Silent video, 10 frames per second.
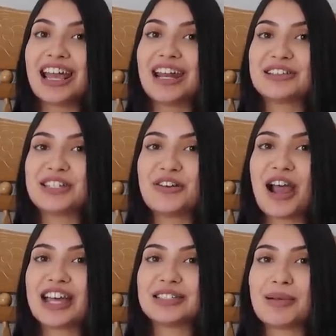And I'll see you
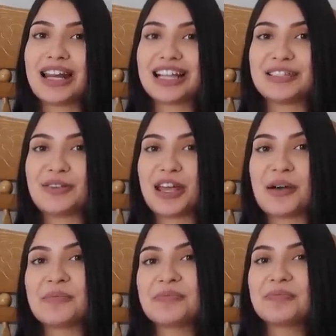guys in my next
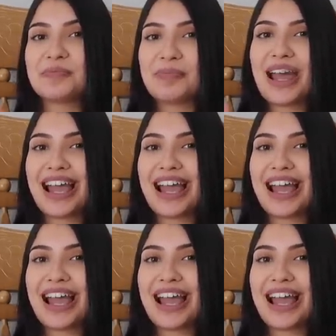video. Bye